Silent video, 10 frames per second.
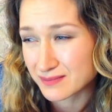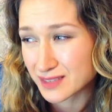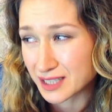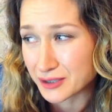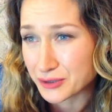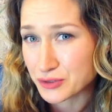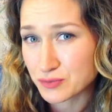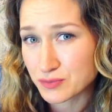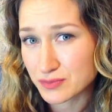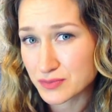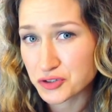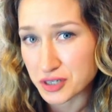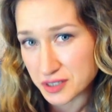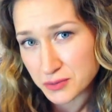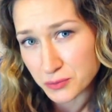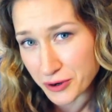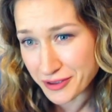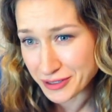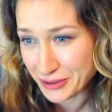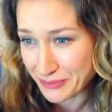they look trustworthy
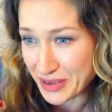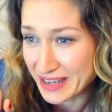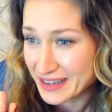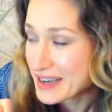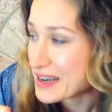to me.